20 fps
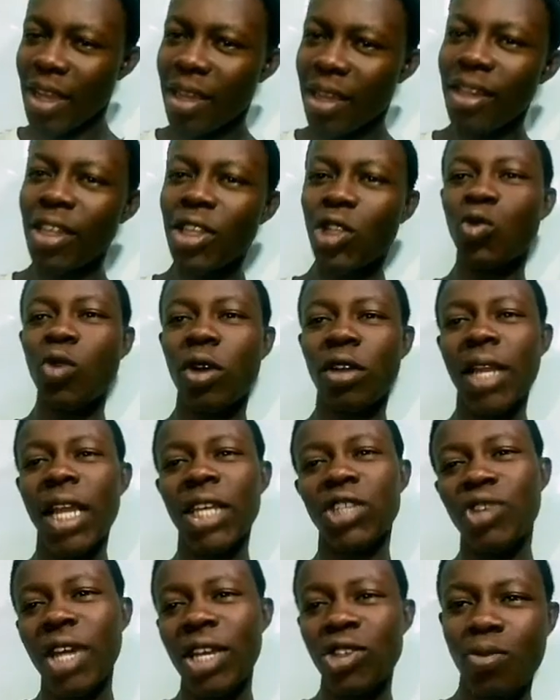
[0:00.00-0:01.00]
This one, let's
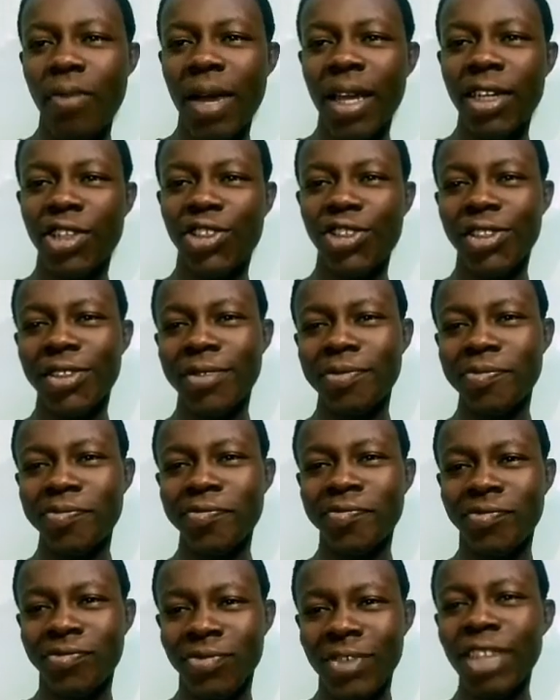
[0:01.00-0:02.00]
try to manage it.
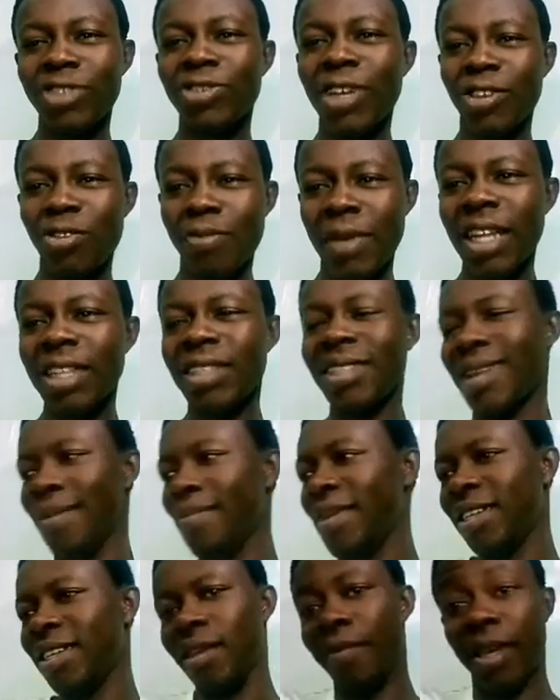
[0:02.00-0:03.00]
Let's try to manage it and
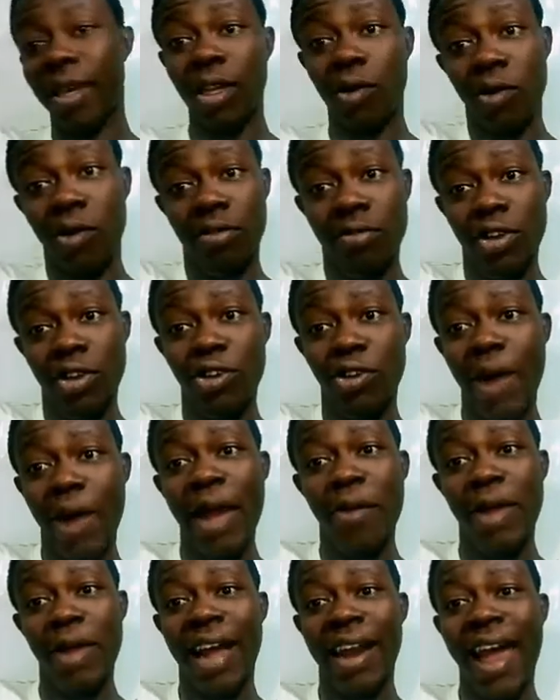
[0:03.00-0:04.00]
make it a better one. While
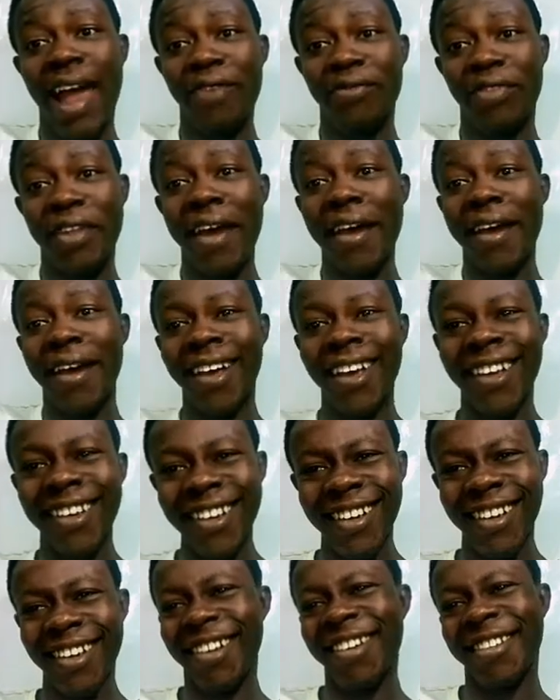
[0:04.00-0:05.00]
we are alive there.
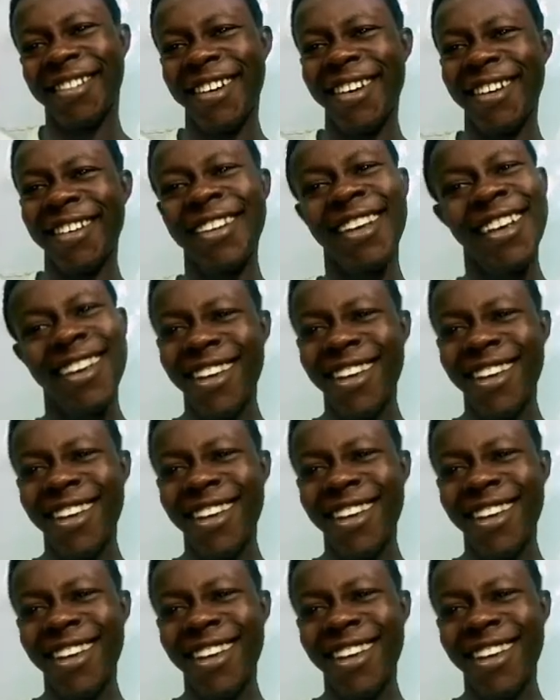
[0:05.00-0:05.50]
Okay.